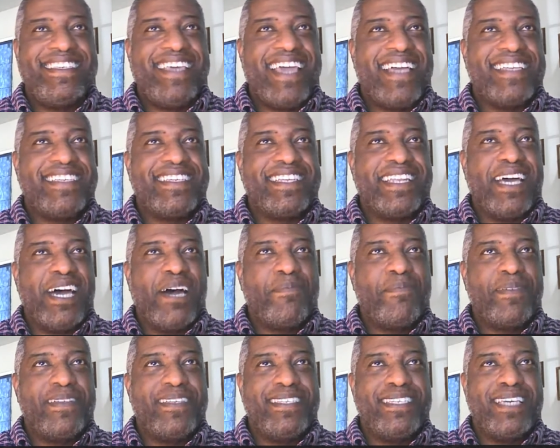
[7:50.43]
catching
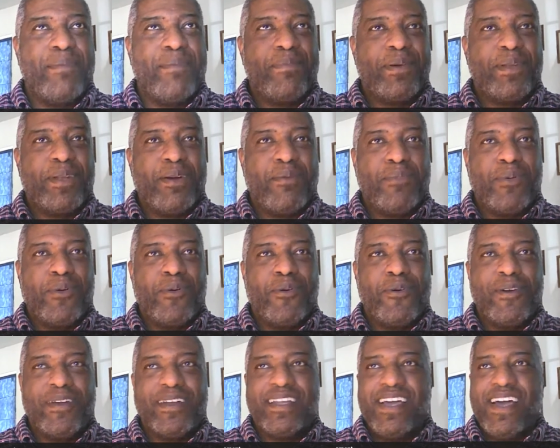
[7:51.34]
up and jumping on
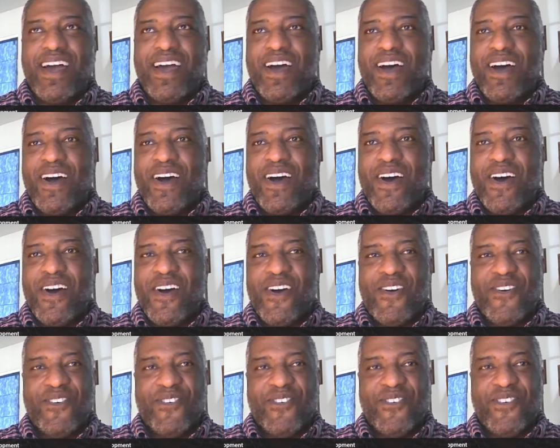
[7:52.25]
board.
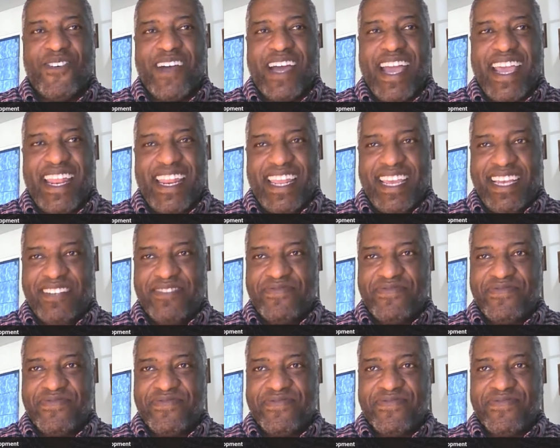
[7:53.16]
All righty.